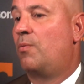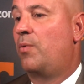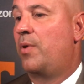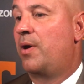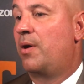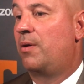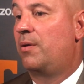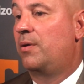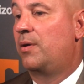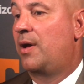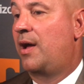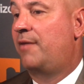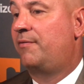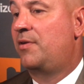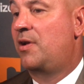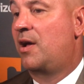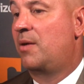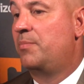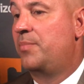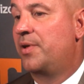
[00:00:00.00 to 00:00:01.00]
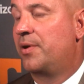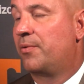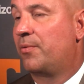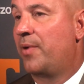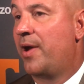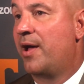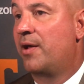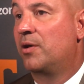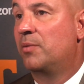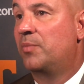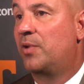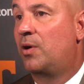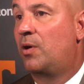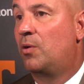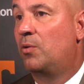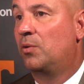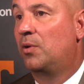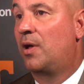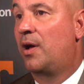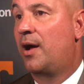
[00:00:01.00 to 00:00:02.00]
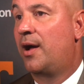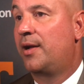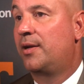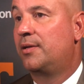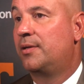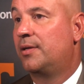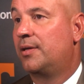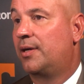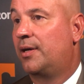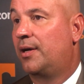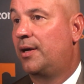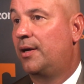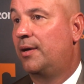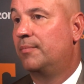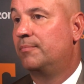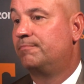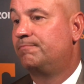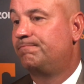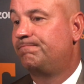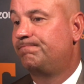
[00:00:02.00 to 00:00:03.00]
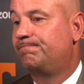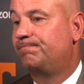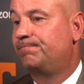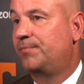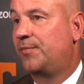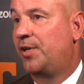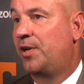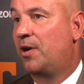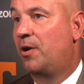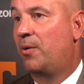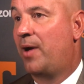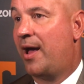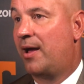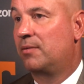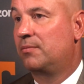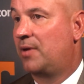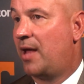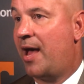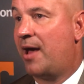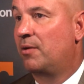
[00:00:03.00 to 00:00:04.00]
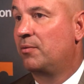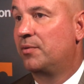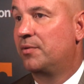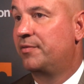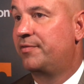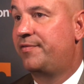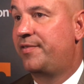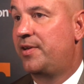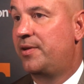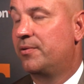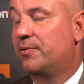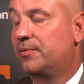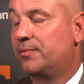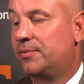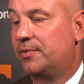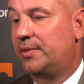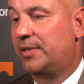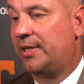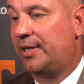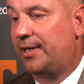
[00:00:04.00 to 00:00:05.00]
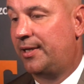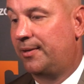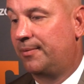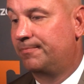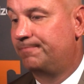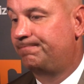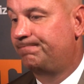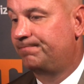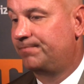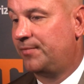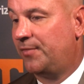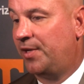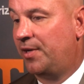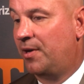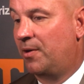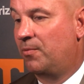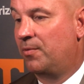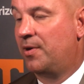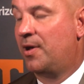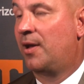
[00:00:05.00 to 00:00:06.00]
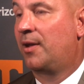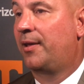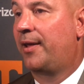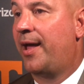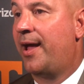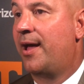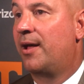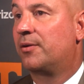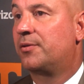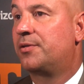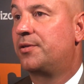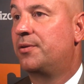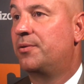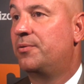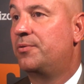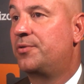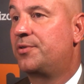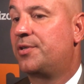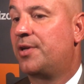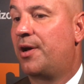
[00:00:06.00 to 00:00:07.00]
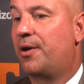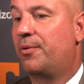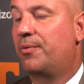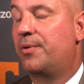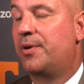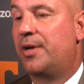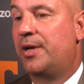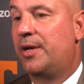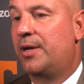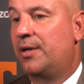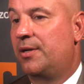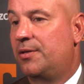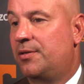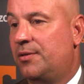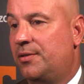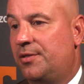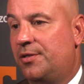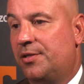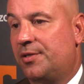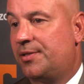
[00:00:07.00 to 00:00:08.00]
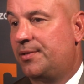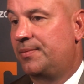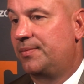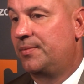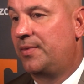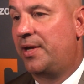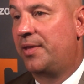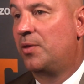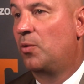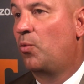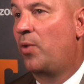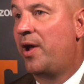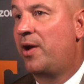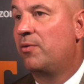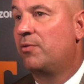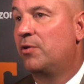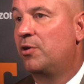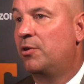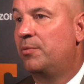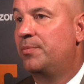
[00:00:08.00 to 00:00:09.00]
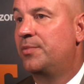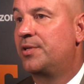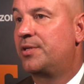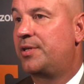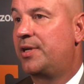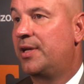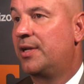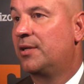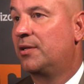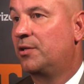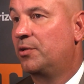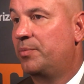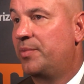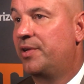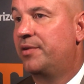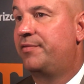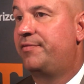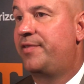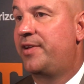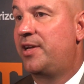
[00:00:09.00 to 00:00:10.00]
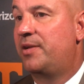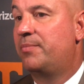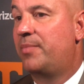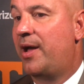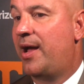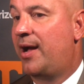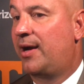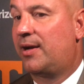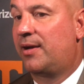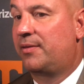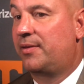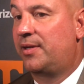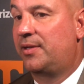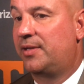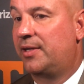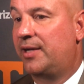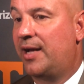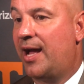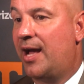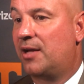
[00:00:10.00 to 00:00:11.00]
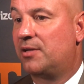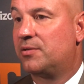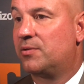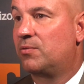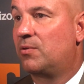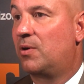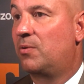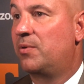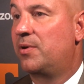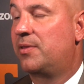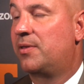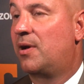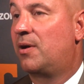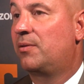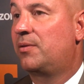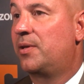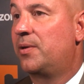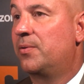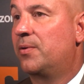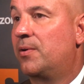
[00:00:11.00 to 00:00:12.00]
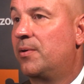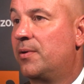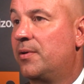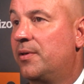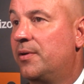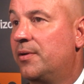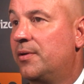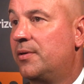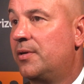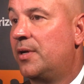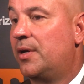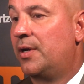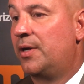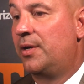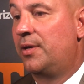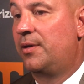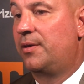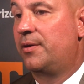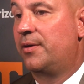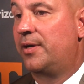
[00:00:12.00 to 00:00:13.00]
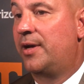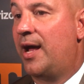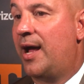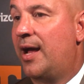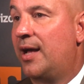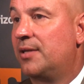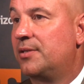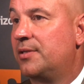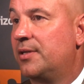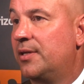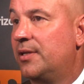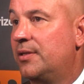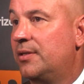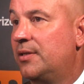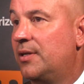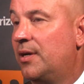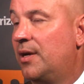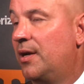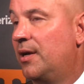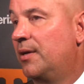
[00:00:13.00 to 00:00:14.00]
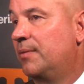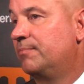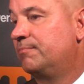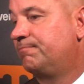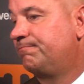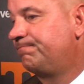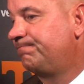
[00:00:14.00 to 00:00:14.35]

Well, I've not been around them a whole lot, um, you know, out, out, on the field. Um, you know, we're not allowed to, so just in the weight room, just getting a little bit of feedback. I think the guys are what we thought they are. They're, they're guys that, um,